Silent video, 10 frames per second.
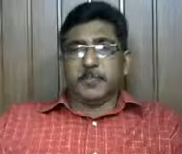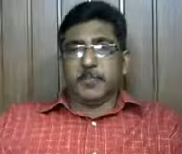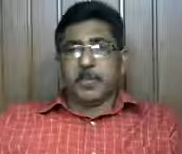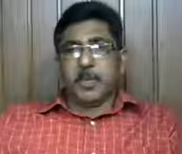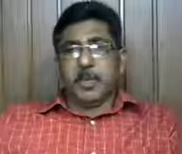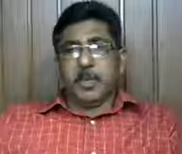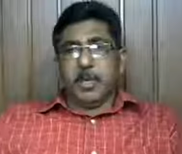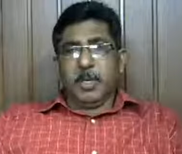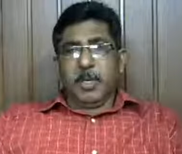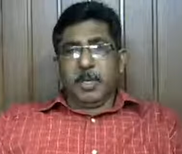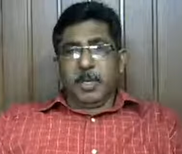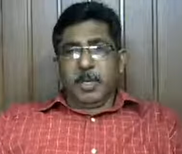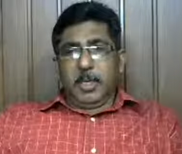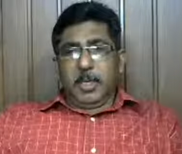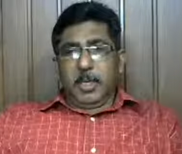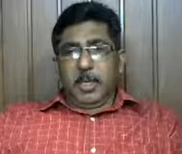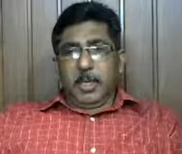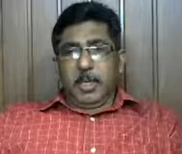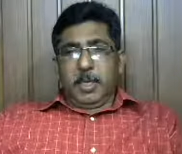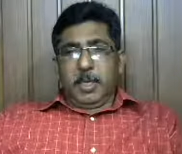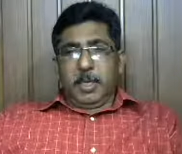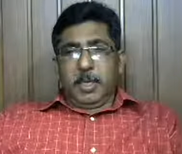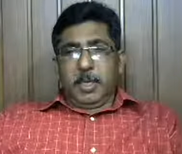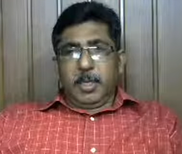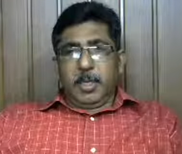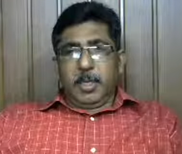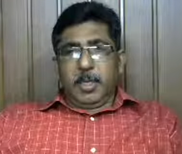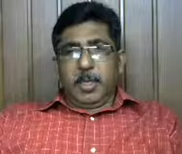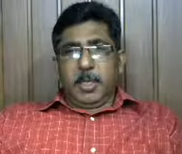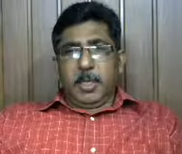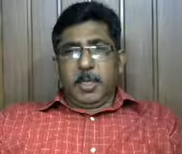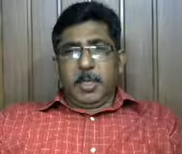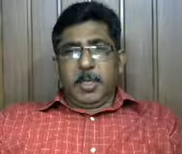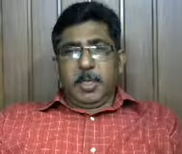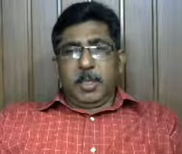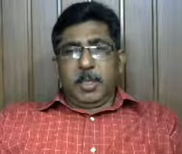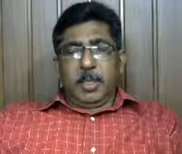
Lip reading: Nothing is said.